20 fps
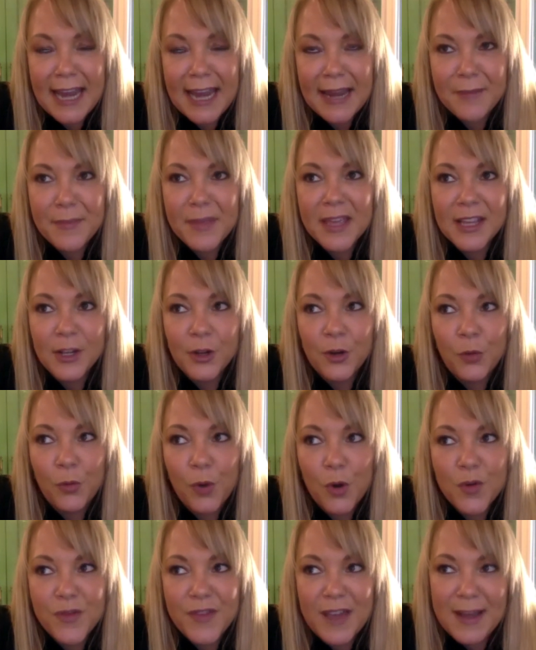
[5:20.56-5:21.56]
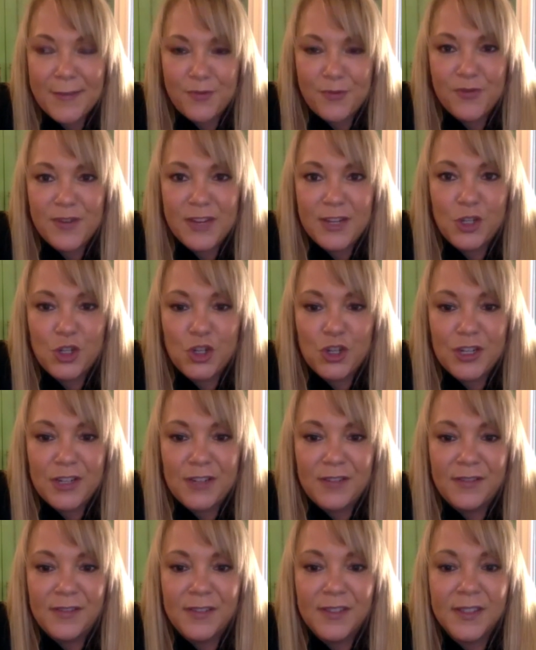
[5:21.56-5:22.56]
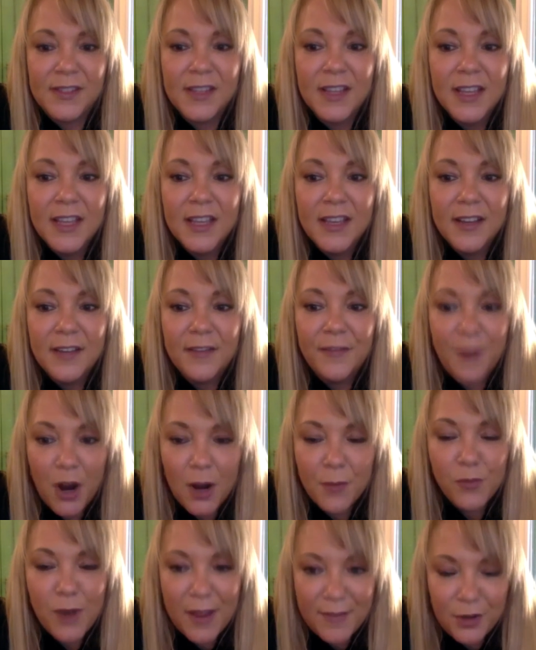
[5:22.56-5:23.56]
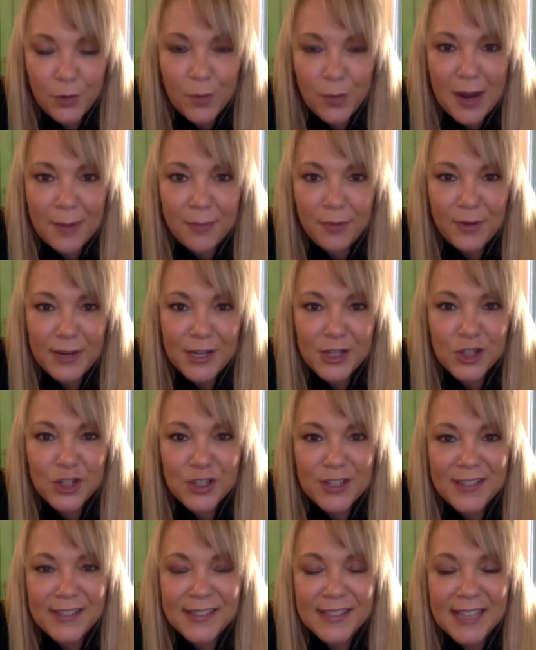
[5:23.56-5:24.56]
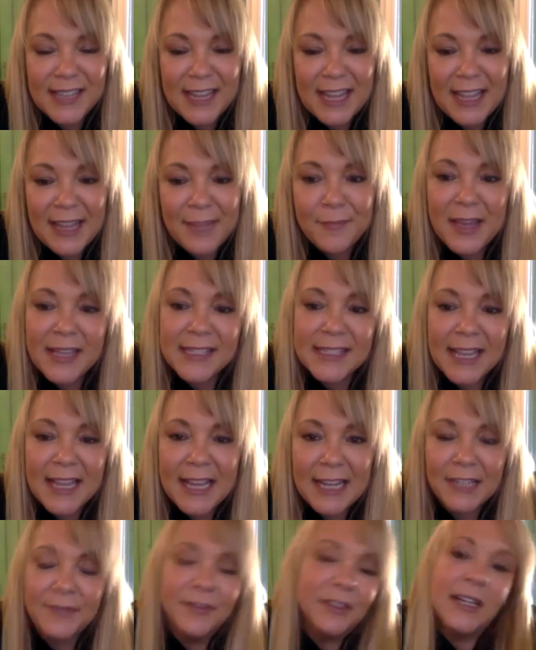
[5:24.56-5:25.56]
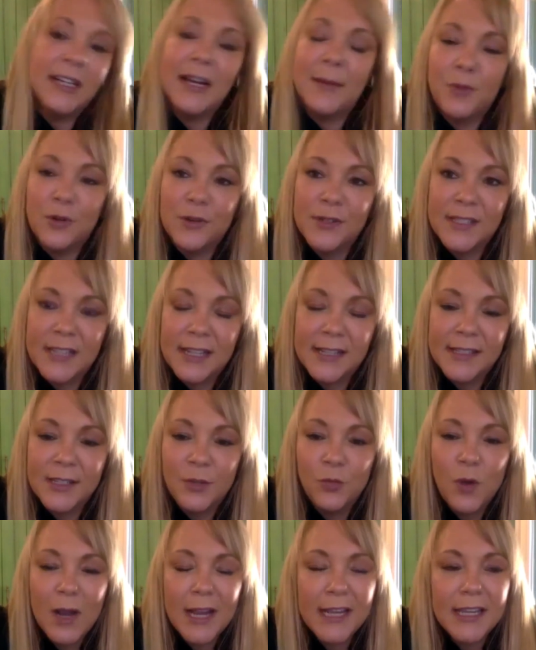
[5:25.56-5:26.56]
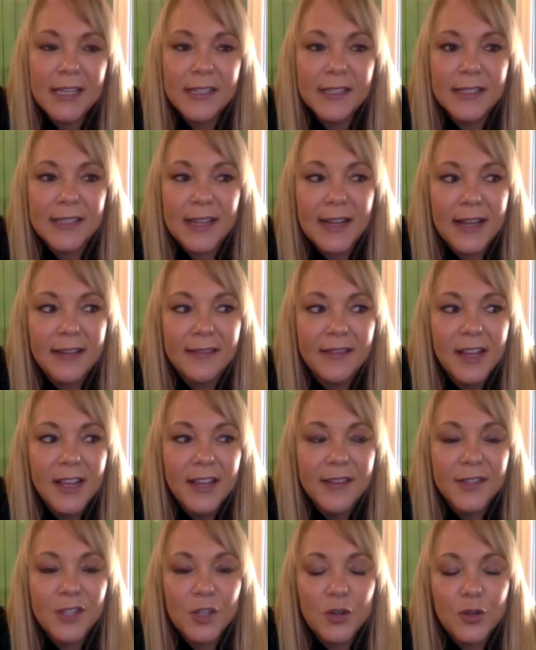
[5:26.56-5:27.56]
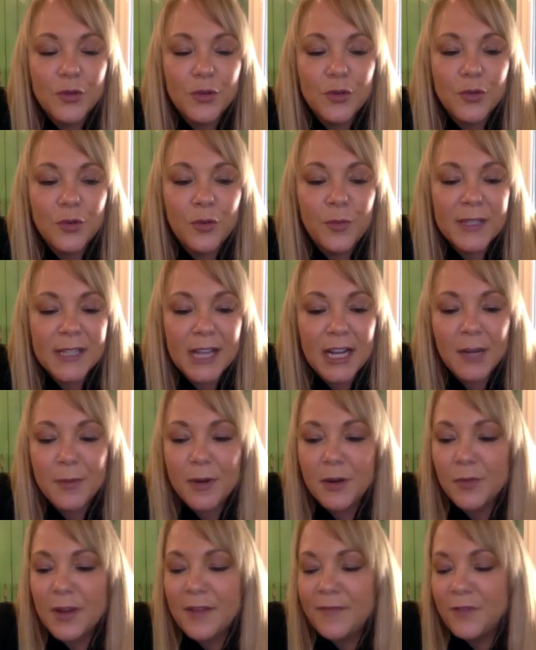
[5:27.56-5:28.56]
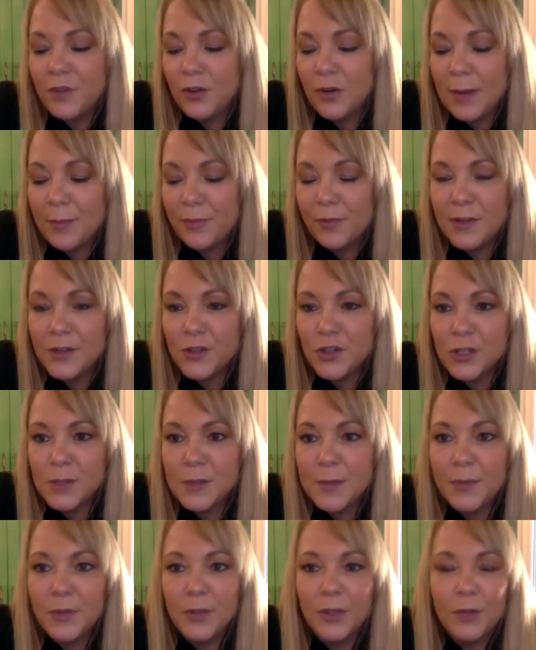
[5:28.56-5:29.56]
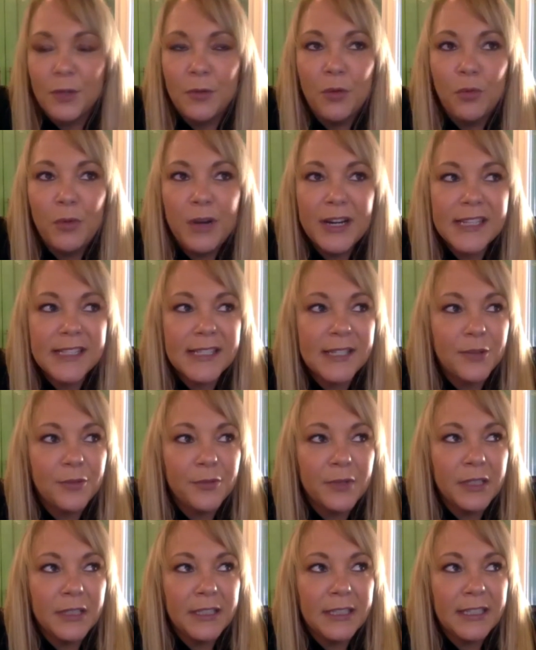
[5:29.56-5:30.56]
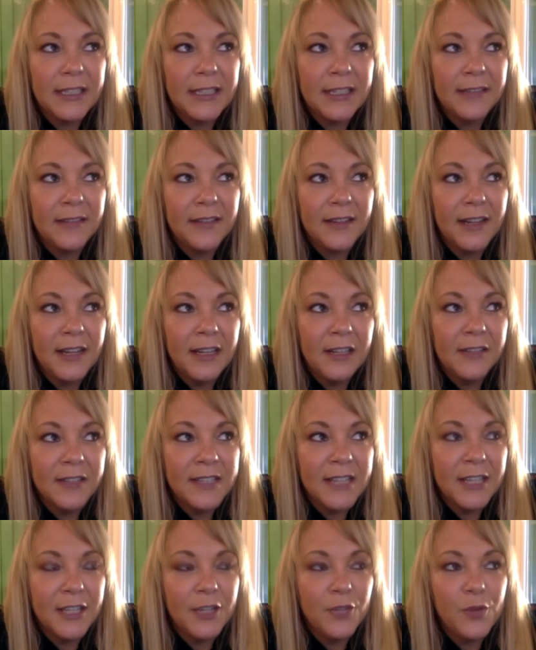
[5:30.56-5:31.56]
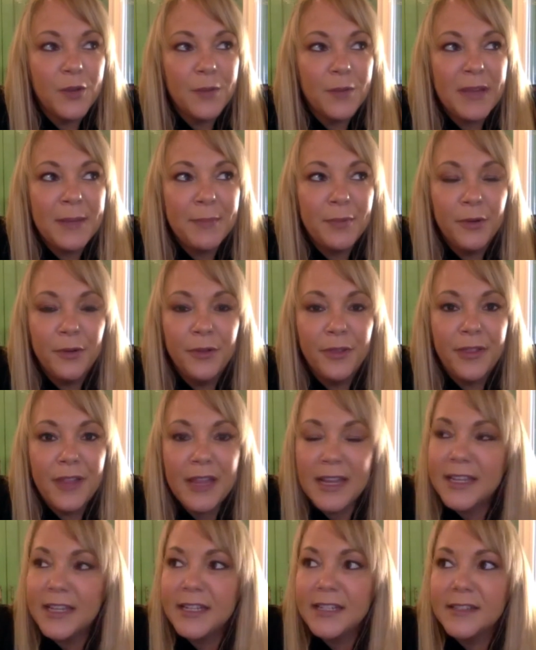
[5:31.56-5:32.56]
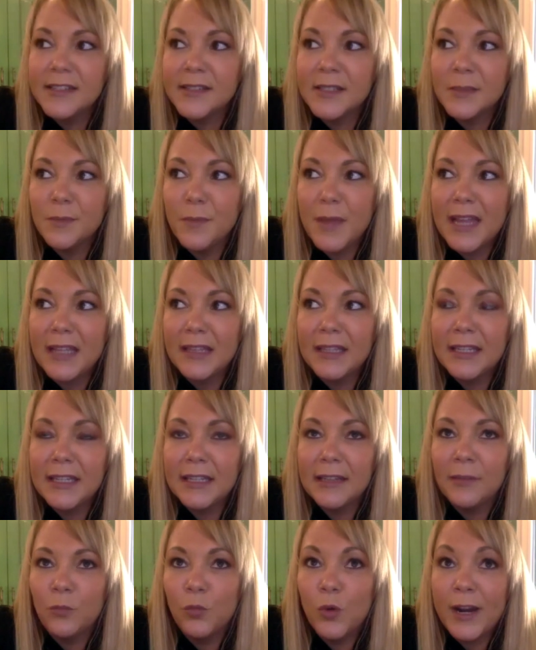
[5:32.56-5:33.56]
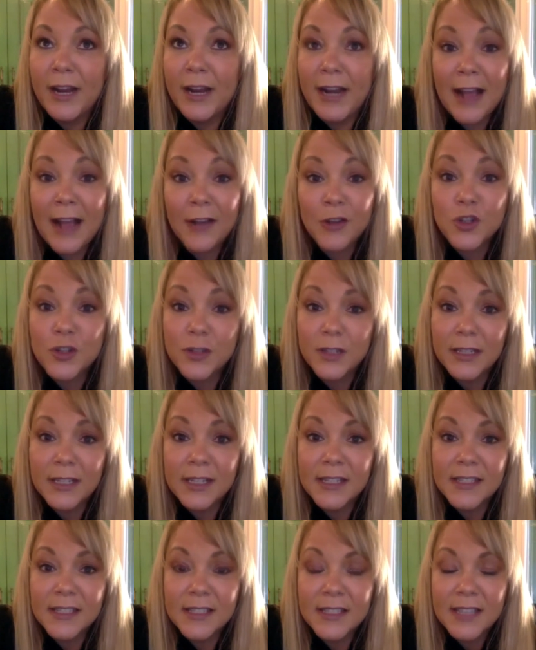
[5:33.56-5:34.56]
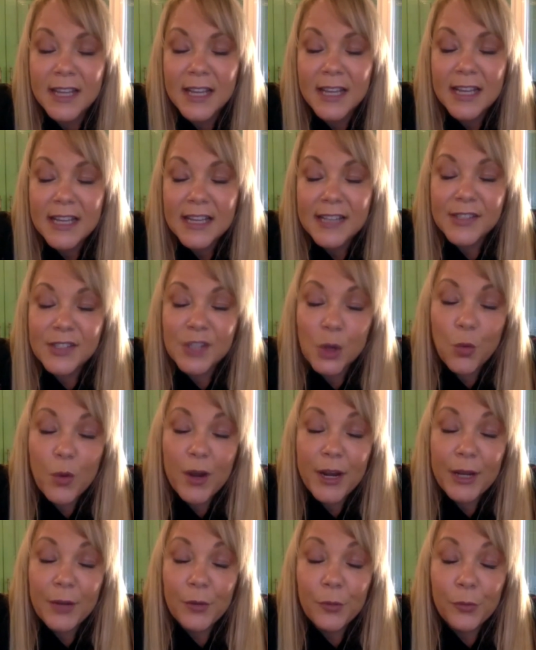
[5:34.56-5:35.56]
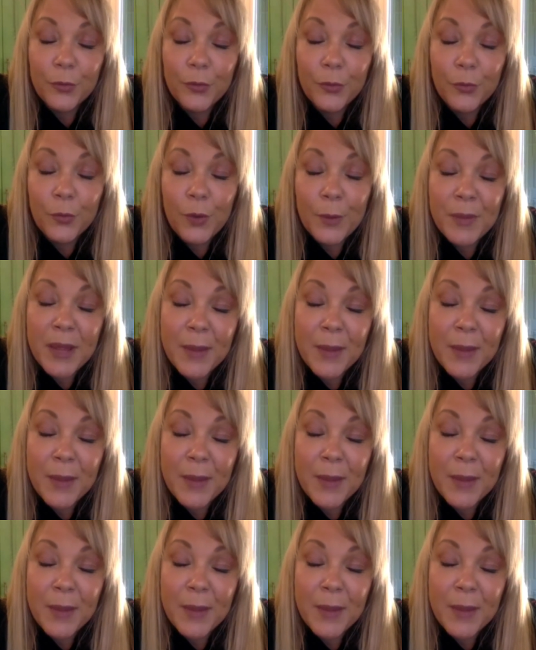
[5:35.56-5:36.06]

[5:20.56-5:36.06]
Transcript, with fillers: rename growth operations from revenue operations, and it makes a heck of a lot more sense. And why is that? So when we talk about revenue operations, people go, well, what is it really? And I'll tell you what people think it is mainly and what it actually is. Yeah. So what it